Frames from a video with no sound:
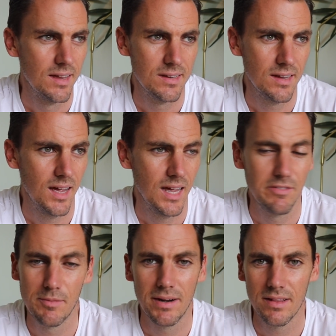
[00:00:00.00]

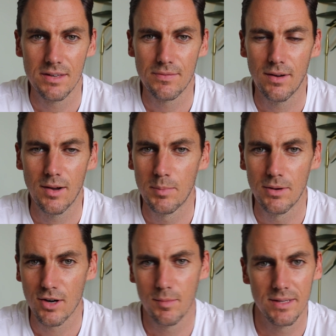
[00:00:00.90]
if you've made it this far, put
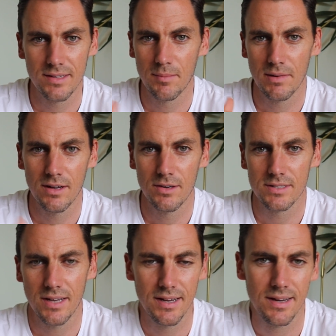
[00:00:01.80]
a comment down below
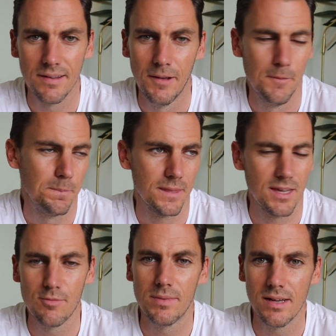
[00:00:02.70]
saying,
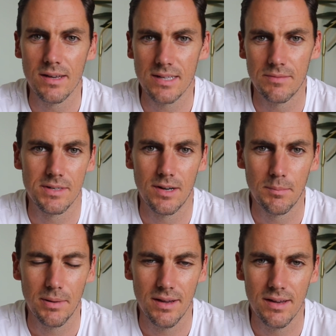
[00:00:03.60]
give me
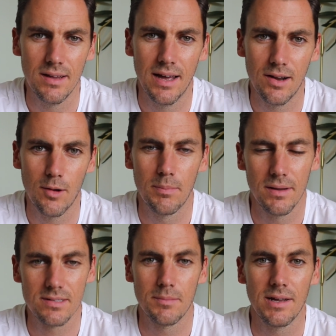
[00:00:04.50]
79p and I'll
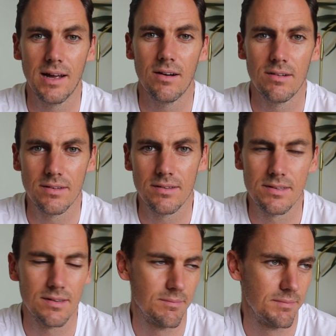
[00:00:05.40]
pick somebody out and
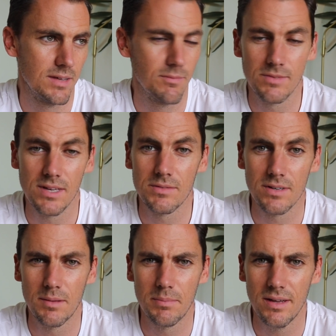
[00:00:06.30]
give them
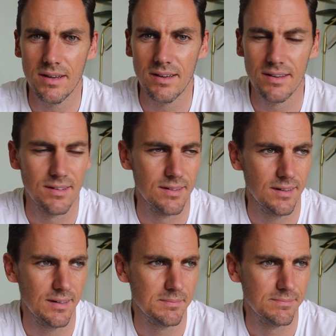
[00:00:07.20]
79p.
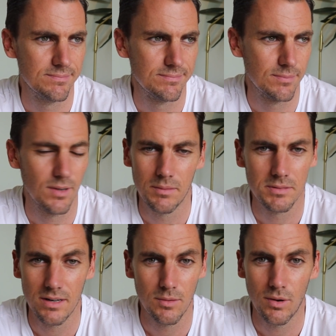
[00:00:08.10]
Well, I
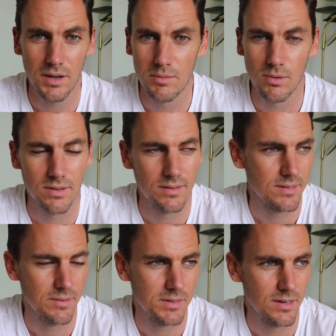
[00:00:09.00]
don't know why you'd want
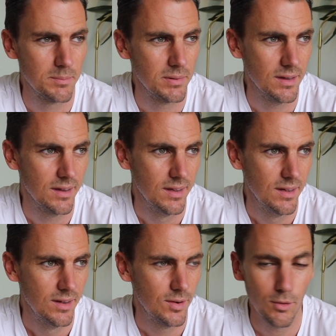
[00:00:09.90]
79p.
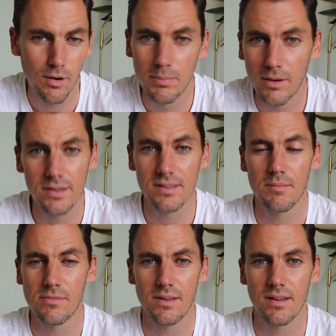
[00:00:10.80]
Or I'll buy you
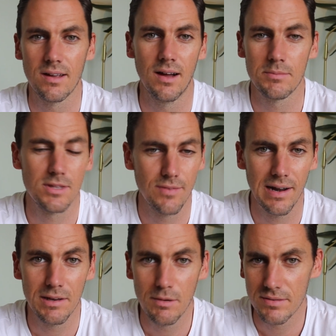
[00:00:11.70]
something up to the
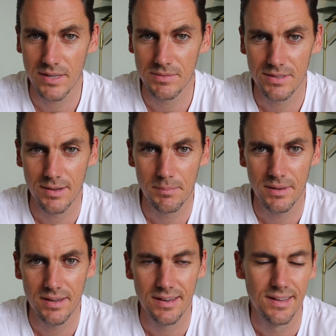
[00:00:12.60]
value of
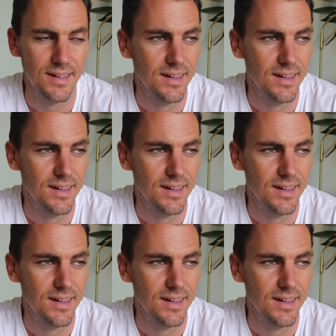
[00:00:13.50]
79p.